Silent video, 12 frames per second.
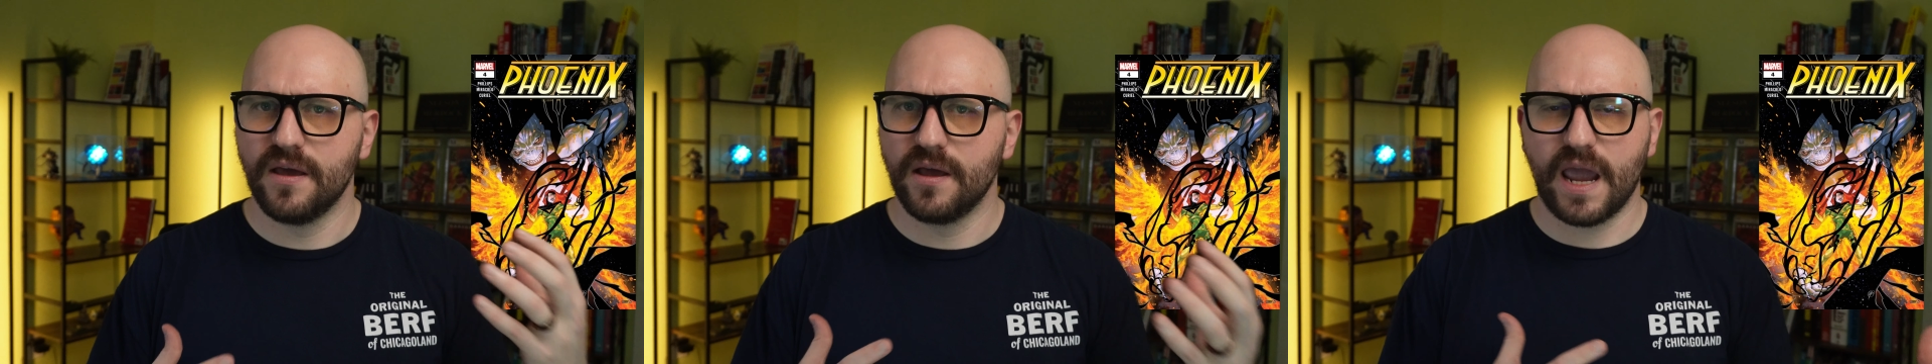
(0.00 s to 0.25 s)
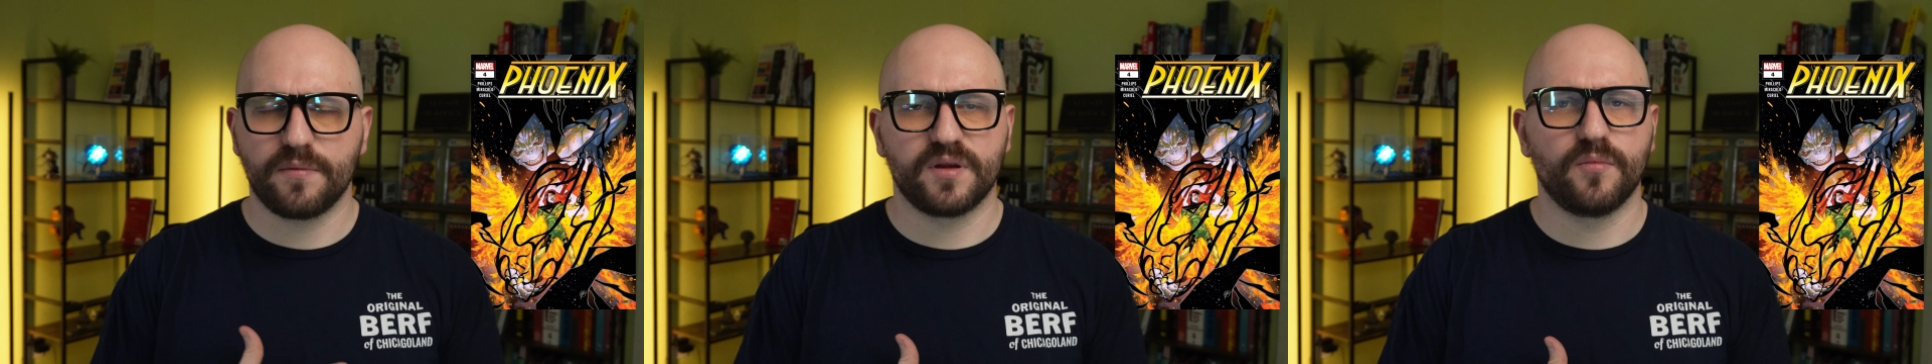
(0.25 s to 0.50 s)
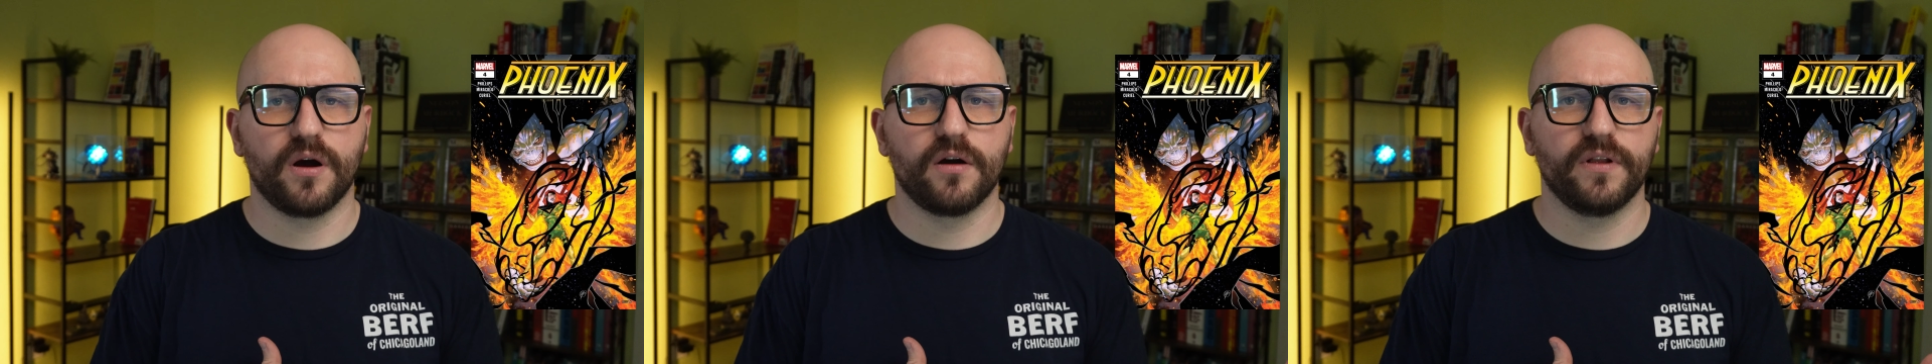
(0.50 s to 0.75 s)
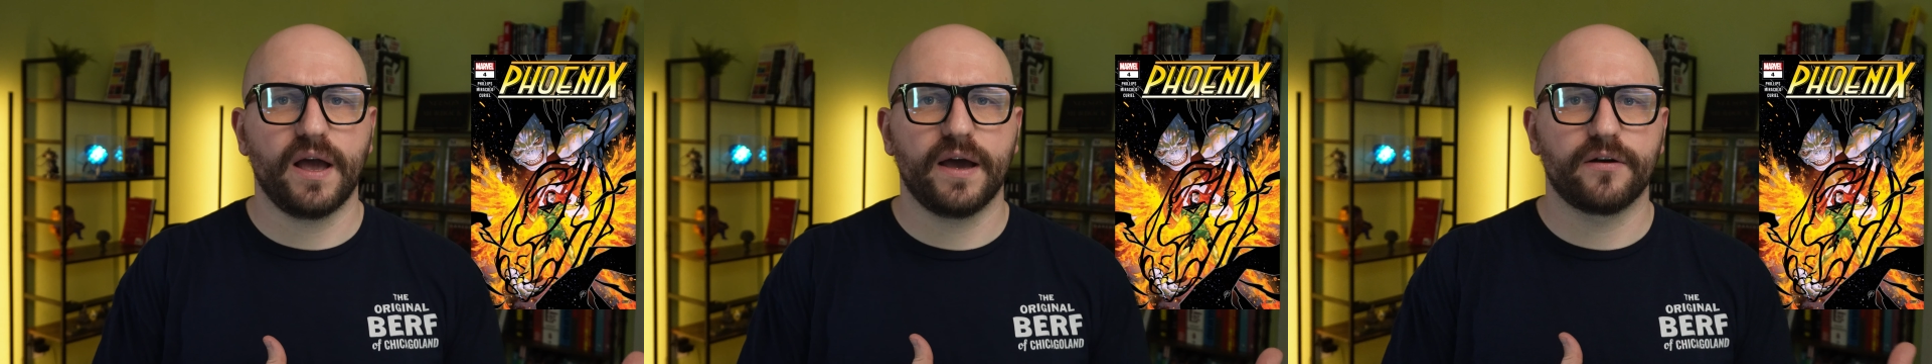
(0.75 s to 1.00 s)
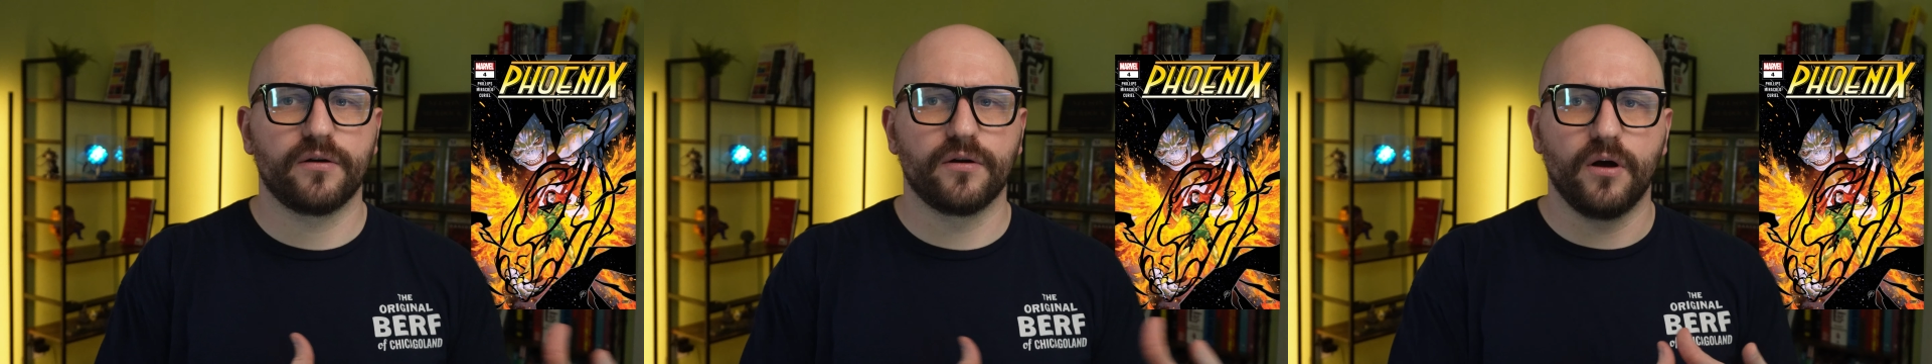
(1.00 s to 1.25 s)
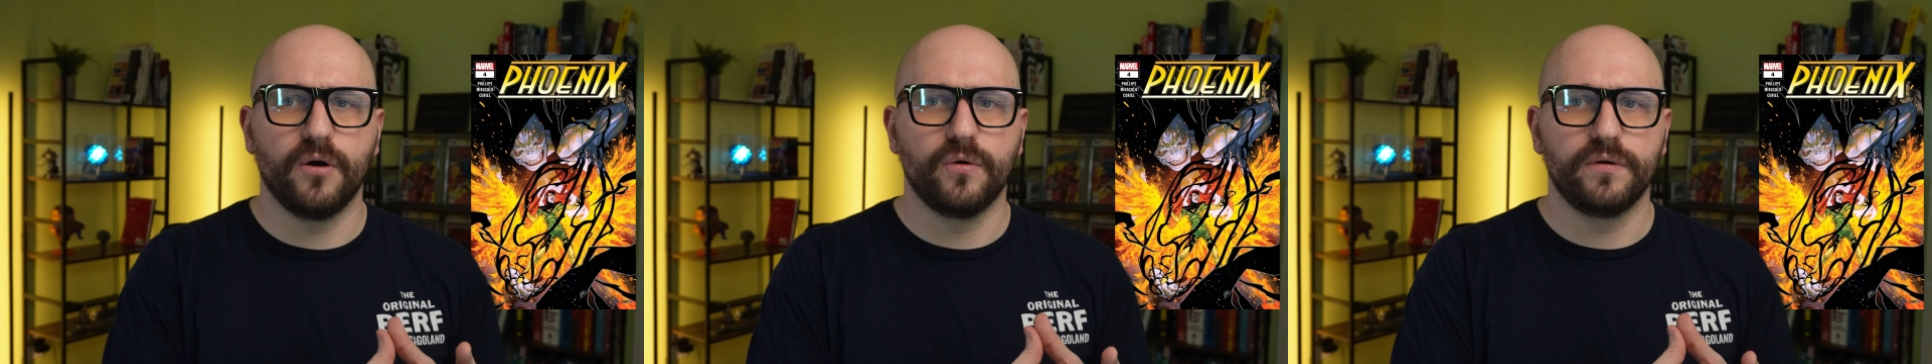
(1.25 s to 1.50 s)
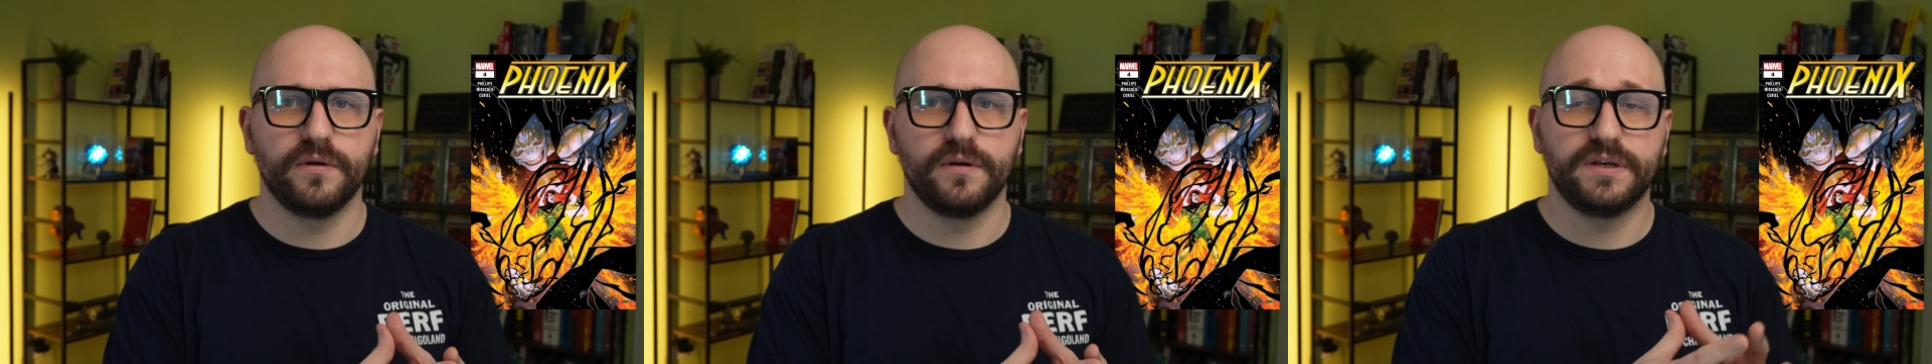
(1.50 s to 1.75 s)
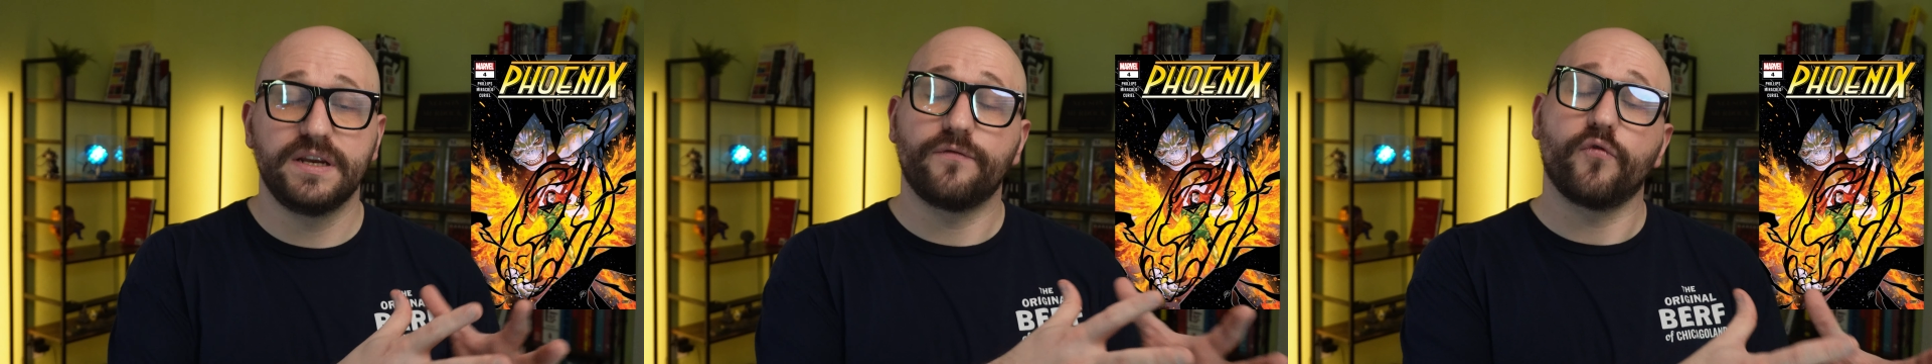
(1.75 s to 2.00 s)
Captain Marvel had her own
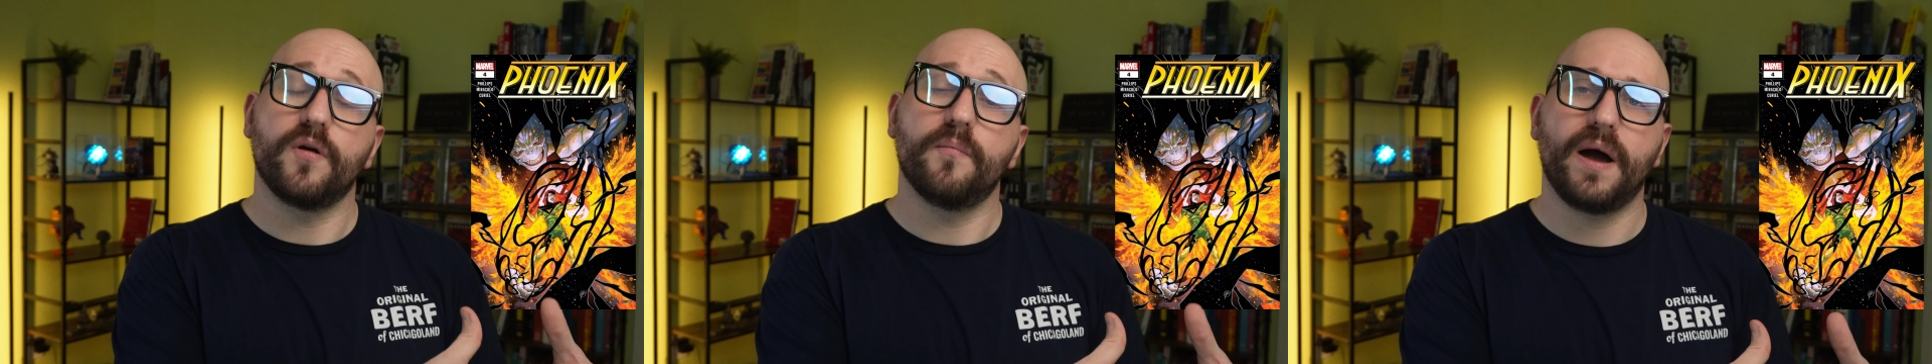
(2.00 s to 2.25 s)
different